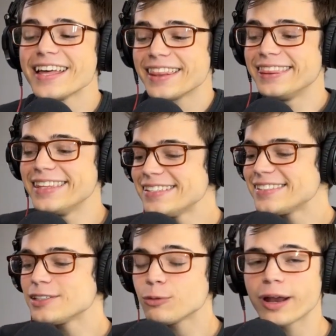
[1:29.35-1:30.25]

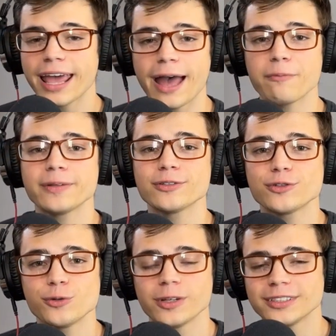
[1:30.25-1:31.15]
This is what happens
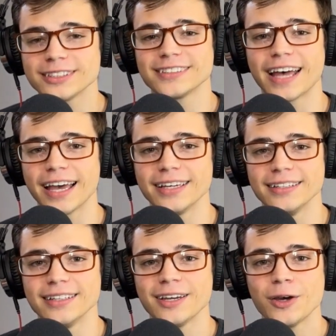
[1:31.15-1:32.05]
to a
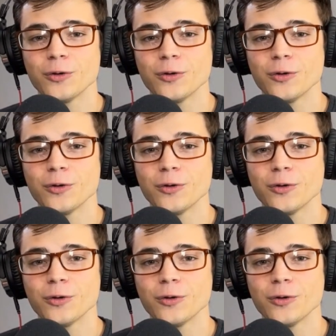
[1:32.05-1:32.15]
society.